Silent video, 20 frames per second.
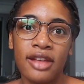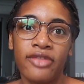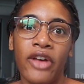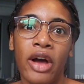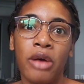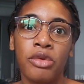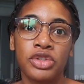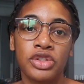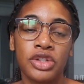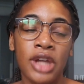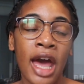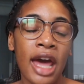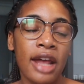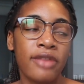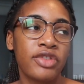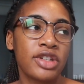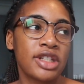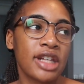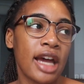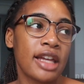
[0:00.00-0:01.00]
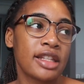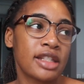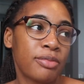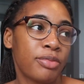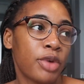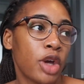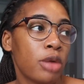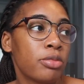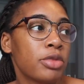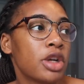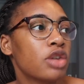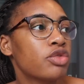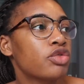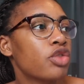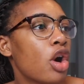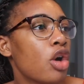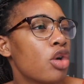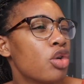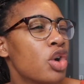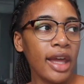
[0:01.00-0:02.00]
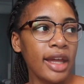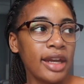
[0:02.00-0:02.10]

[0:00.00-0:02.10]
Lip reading: if I was to advertise a permanent role.